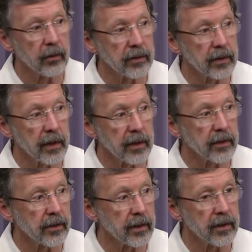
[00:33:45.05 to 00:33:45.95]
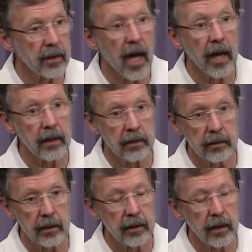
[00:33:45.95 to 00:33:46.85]
was, is, is not,
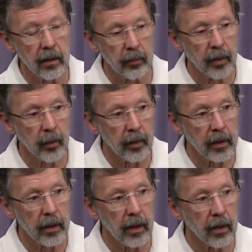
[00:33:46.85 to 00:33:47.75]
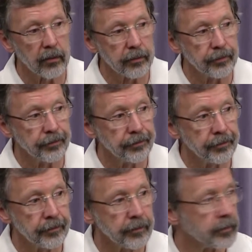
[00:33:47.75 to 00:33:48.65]
you know, publicly known.
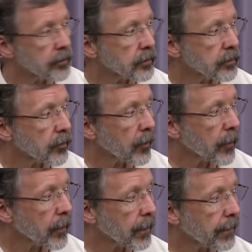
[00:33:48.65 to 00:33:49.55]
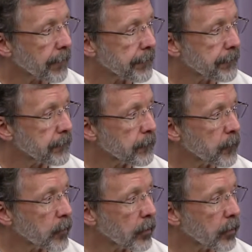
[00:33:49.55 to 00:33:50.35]
And so that's well described in the last,